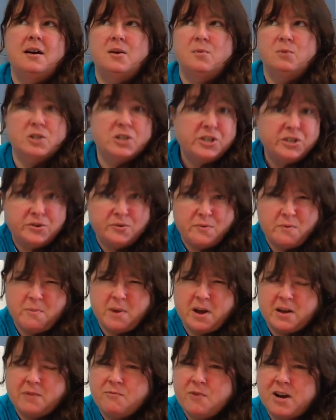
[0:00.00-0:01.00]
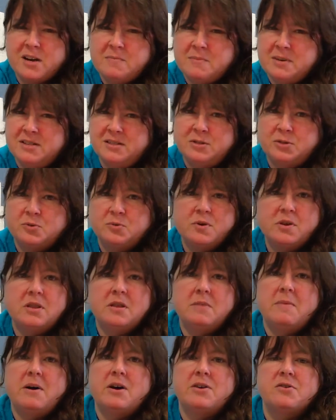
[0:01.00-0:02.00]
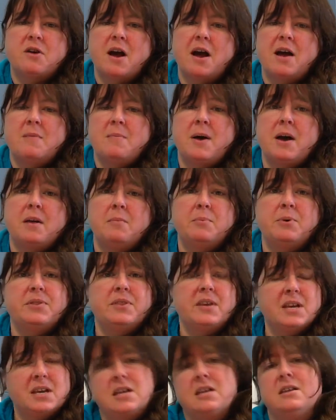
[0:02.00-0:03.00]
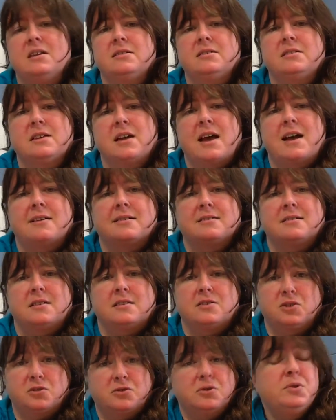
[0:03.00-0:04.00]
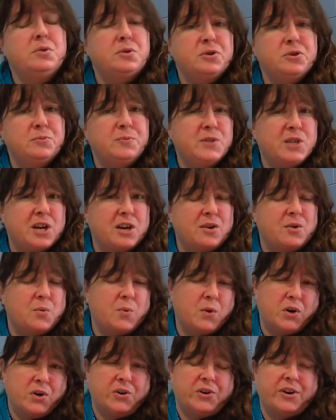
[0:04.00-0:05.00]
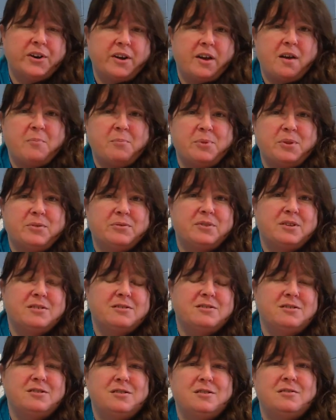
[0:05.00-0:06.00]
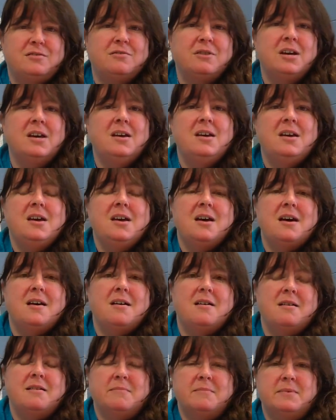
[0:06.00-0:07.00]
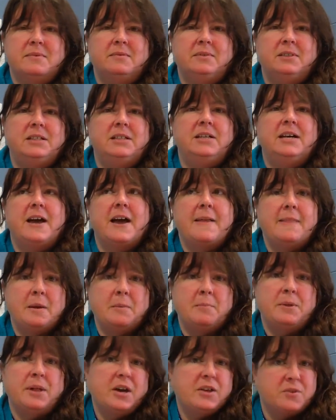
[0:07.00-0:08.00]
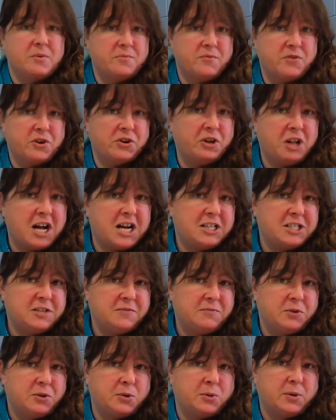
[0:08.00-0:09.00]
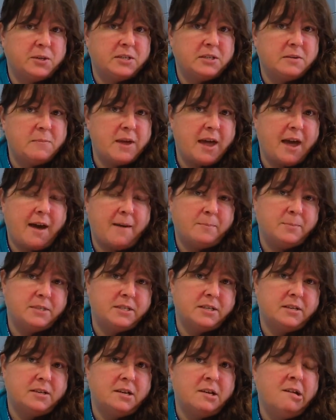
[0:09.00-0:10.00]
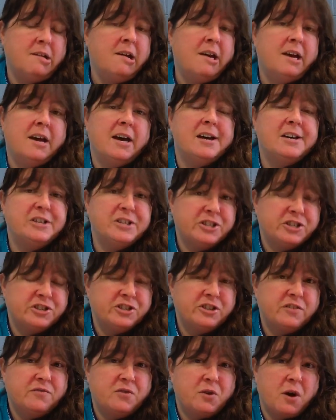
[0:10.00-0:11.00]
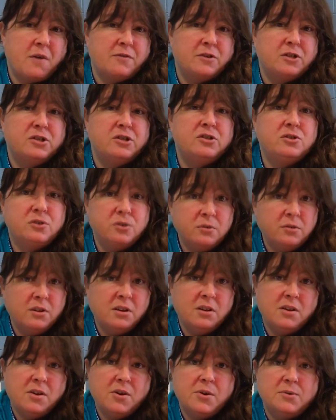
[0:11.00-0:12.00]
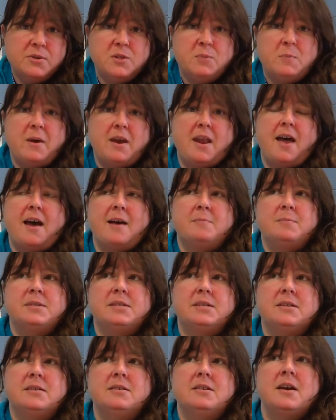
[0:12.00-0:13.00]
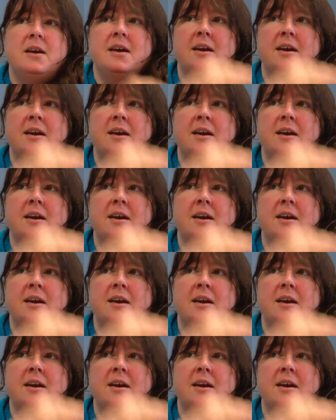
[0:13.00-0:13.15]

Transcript: which I don't recommend storing them on your iPad, but they can easily access your YouTube channel where you're going to upload these to, and then play them for your class if you're going to be absent. Additionally, if you have a student who's been absent,